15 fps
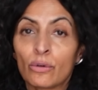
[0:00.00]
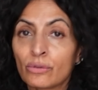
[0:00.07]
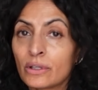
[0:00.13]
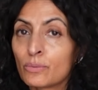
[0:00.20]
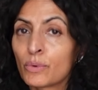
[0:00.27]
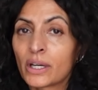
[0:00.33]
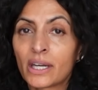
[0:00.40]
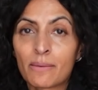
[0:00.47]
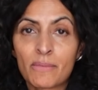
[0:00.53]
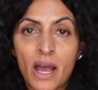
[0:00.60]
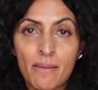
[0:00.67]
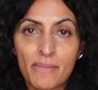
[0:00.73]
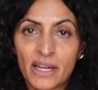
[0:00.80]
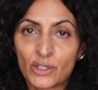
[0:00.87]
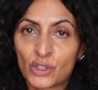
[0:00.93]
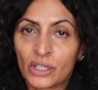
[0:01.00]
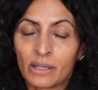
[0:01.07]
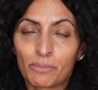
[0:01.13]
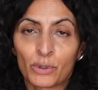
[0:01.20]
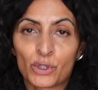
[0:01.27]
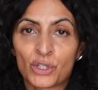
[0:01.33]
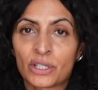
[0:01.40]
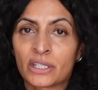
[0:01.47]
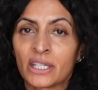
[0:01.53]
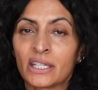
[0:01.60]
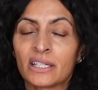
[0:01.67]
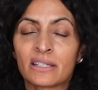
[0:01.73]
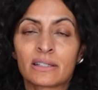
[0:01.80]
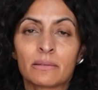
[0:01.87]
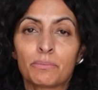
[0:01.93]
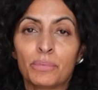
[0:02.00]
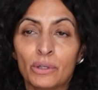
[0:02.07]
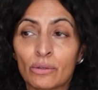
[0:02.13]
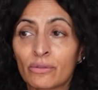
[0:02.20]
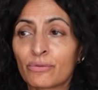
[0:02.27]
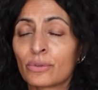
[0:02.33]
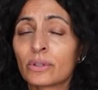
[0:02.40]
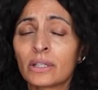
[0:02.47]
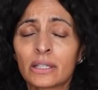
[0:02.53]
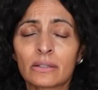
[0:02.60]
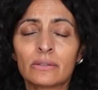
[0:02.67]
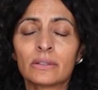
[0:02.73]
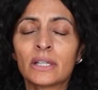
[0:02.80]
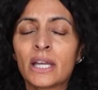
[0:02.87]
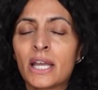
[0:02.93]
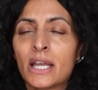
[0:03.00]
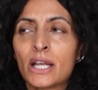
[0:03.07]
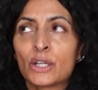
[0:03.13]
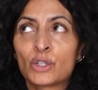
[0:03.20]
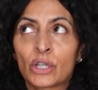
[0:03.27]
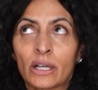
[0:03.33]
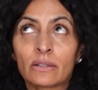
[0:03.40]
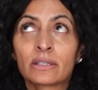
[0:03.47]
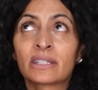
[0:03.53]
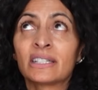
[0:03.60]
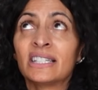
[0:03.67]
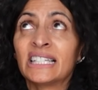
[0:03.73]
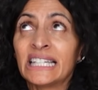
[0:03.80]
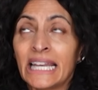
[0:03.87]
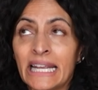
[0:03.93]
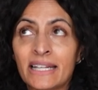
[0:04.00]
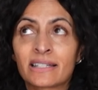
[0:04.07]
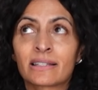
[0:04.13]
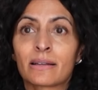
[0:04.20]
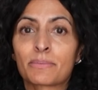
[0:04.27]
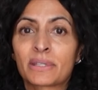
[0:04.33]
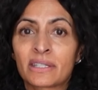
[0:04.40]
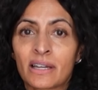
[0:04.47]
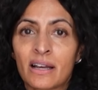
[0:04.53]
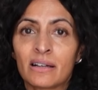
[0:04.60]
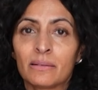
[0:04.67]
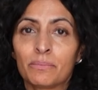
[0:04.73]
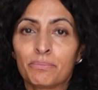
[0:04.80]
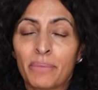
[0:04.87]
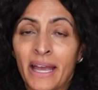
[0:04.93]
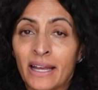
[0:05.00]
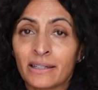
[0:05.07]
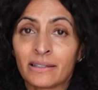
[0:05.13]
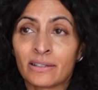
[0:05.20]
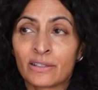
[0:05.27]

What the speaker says: The only one I'm not mentioning purchasing is the beautiful little Chelsea lace-up style